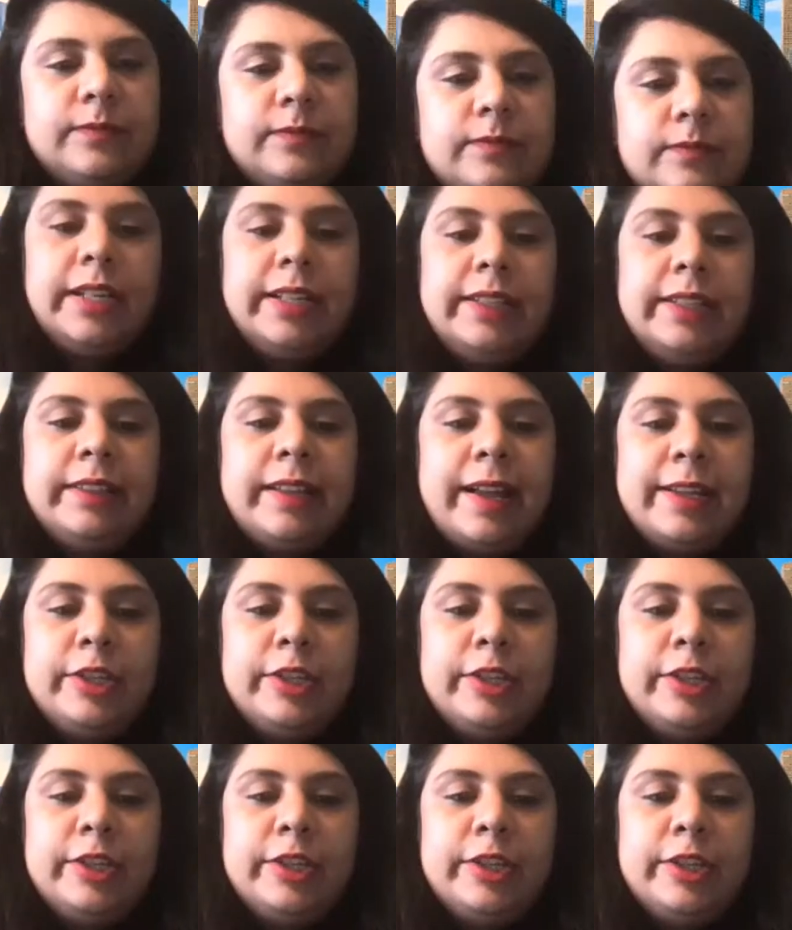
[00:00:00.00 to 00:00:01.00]
great. Thank
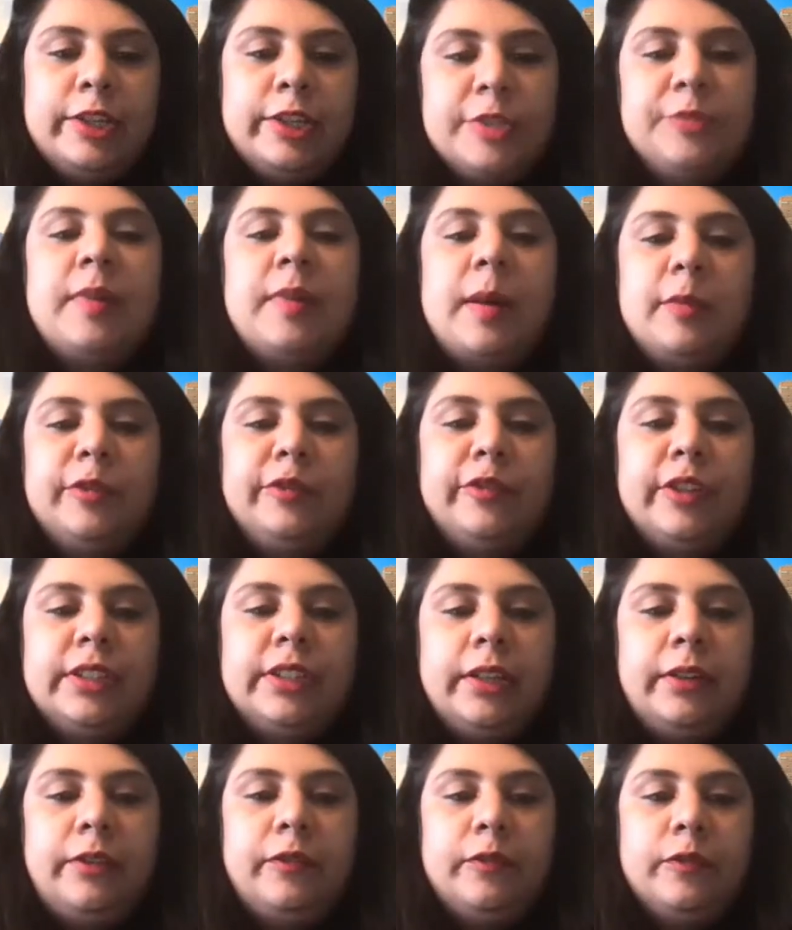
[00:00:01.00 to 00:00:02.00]
you so much, Babu, for
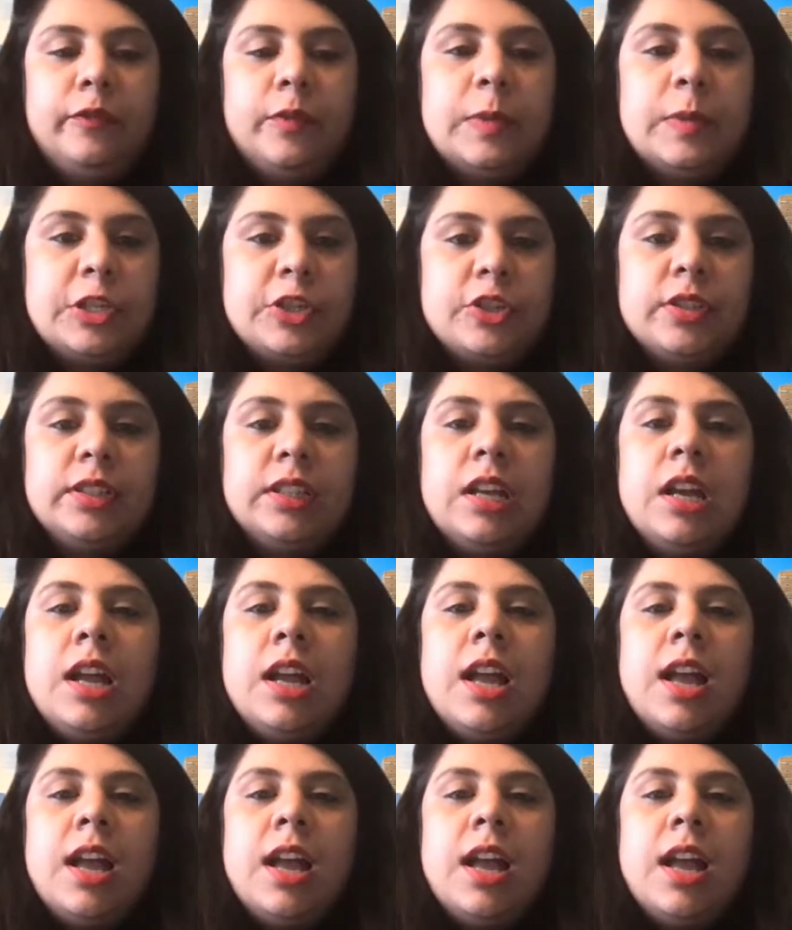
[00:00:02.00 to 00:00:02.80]
that information.